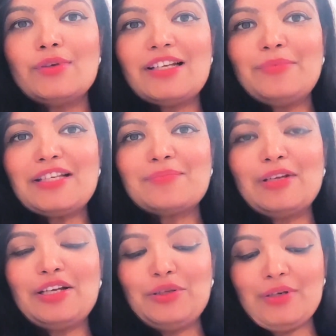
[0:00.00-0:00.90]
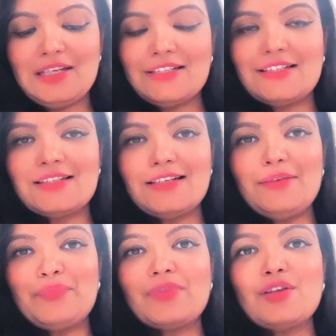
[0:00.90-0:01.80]
So let me explain you in detail.
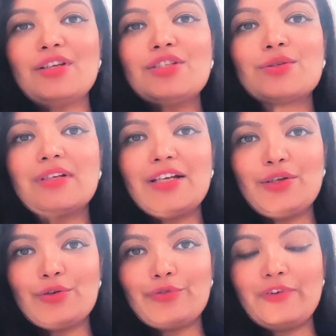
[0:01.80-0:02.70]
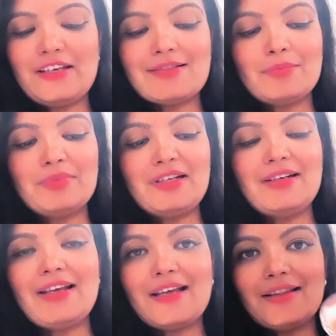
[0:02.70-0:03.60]
You need to clean your face
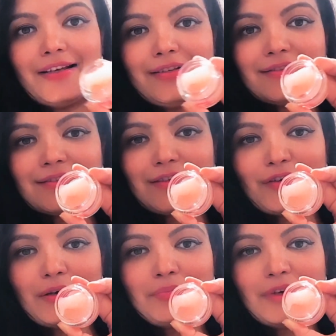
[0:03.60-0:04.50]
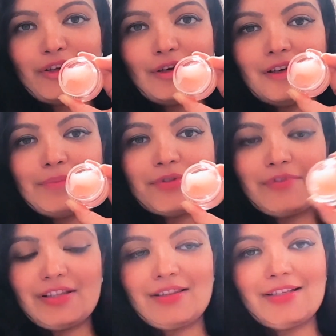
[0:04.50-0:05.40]
completely and then scrub your lips
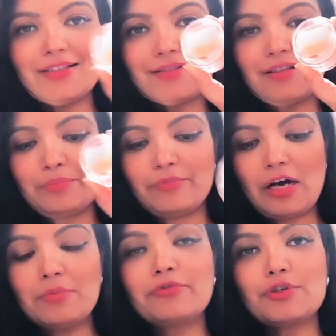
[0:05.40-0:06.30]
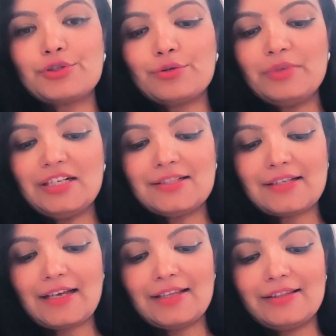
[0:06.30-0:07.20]
with this lip balm for 2 minutes
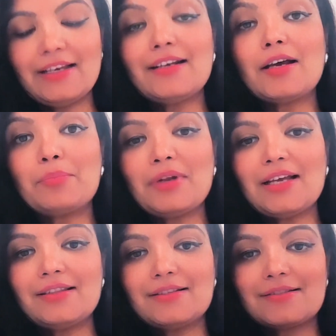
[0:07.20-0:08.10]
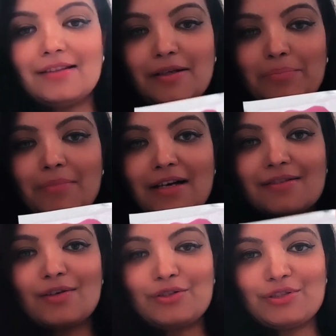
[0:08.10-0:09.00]
and then apply this lip
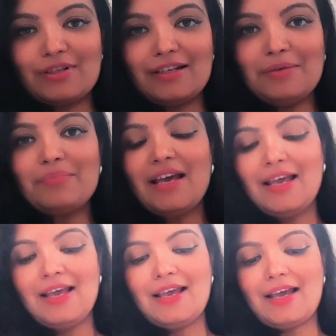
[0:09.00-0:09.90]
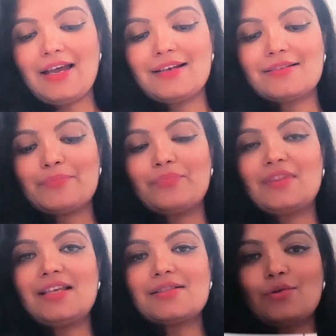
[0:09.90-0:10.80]
mask onto your lip. And
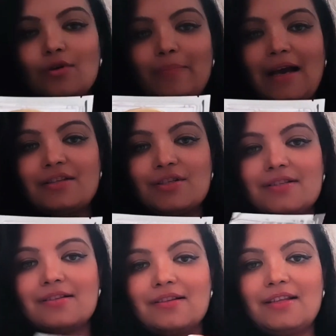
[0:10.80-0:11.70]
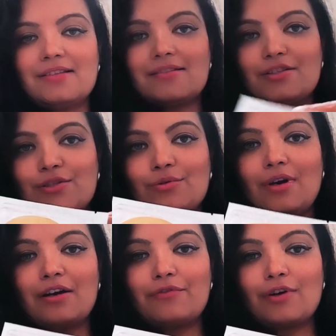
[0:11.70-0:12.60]
these gold patches, these two
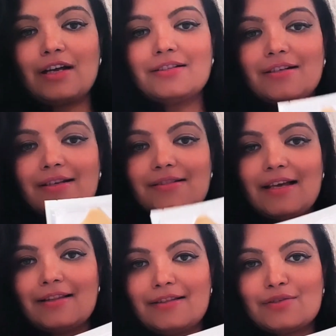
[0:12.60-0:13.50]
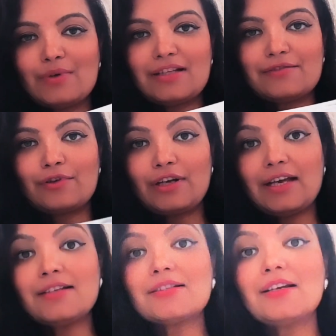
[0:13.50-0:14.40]
are for under eyes and this one is for head.